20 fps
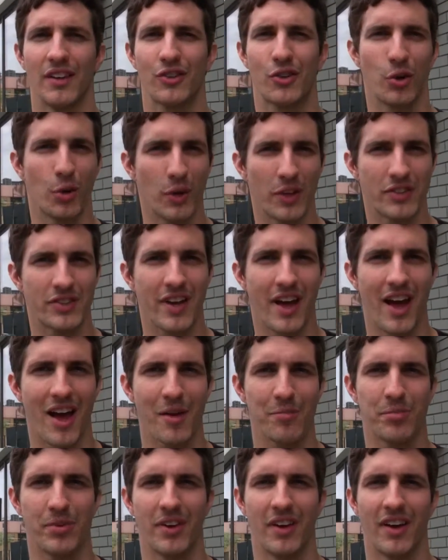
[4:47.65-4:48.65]
coolest
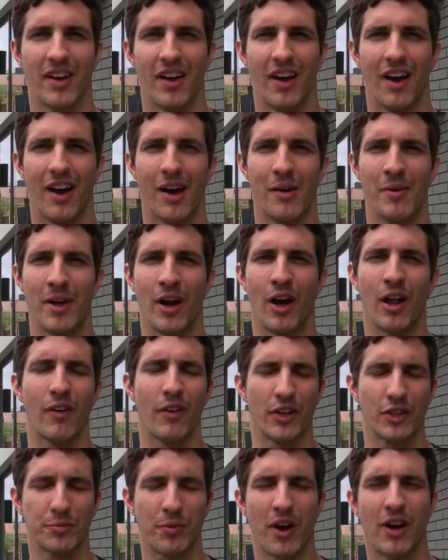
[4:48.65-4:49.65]
app. And all of
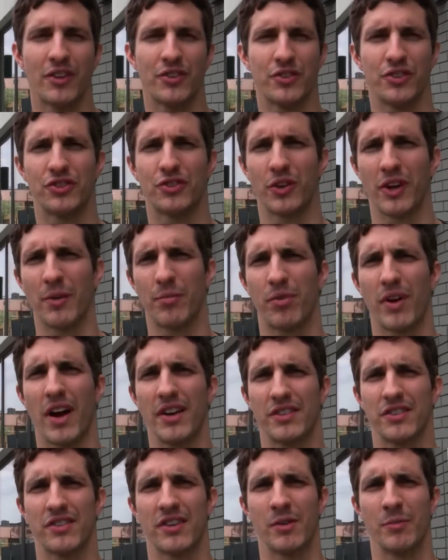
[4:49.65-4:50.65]
our sponsors donate
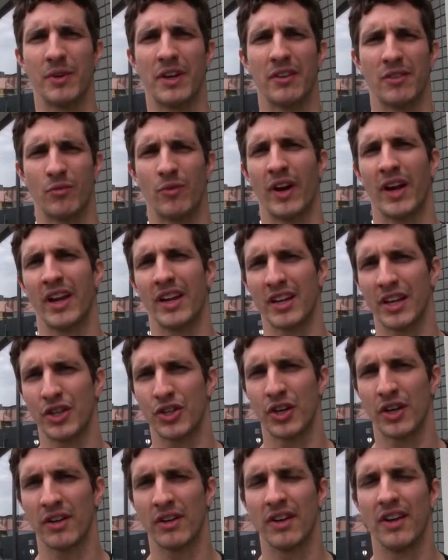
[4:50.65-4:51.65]
prizes, and then we give them
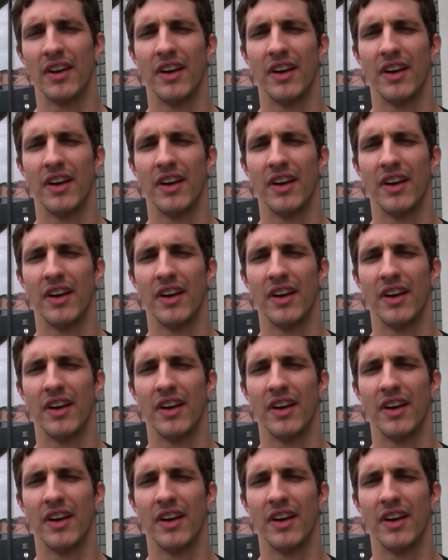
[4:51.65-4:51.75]
recognition.